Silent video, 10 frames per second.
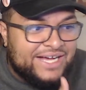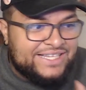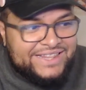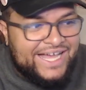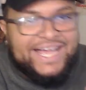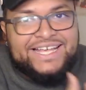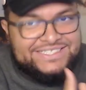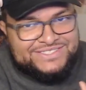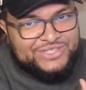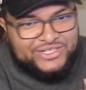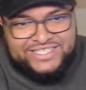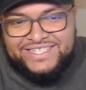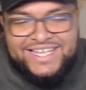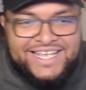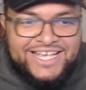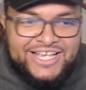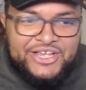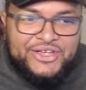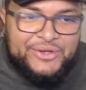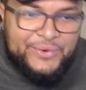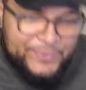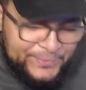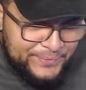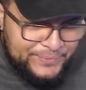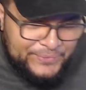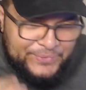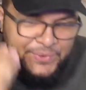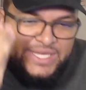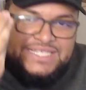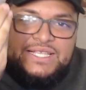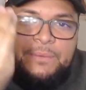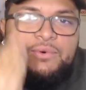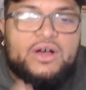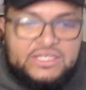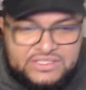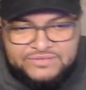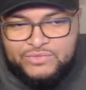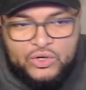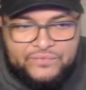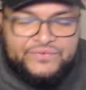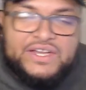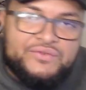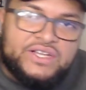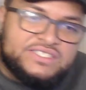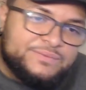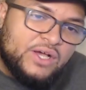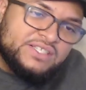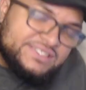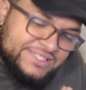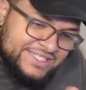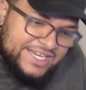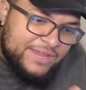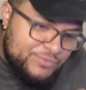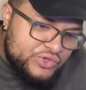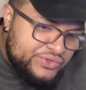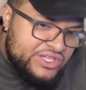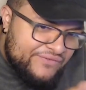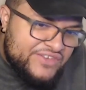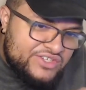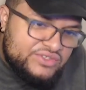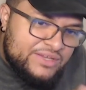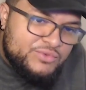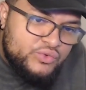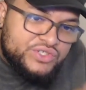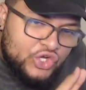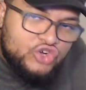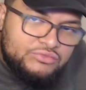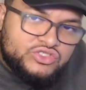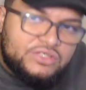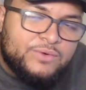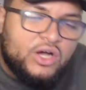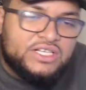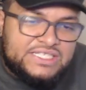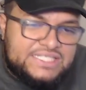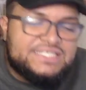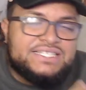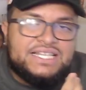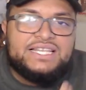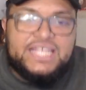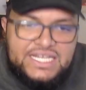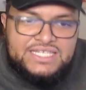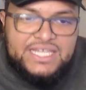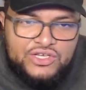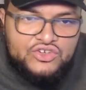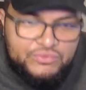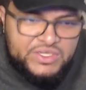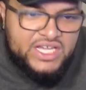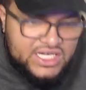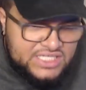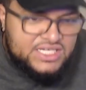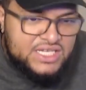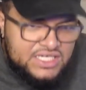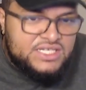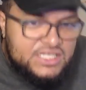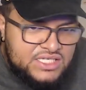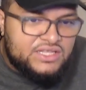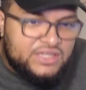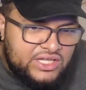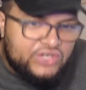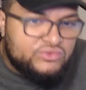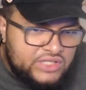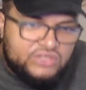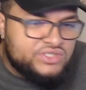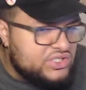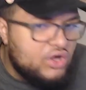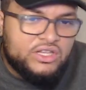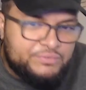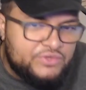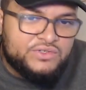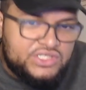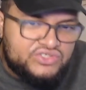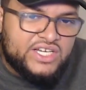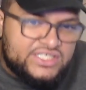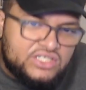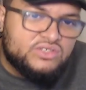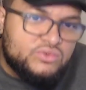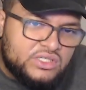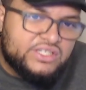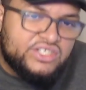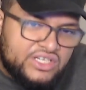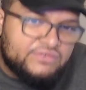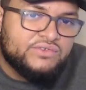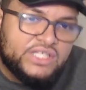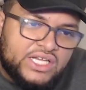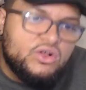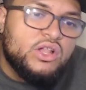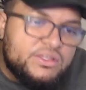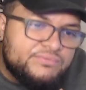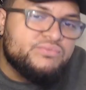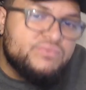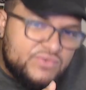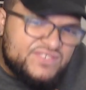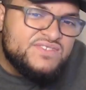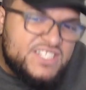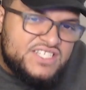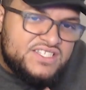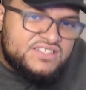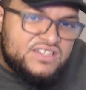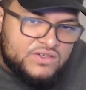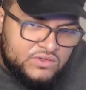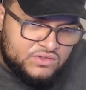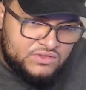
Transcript: a lot and saw it. Woo, it is upon us, bro. Favorite is upon us. The debut, the official debut is almost upon us. This is the lead single because they don't just call it pre-release tracks. They're Luna. They're different. They call them lead singles.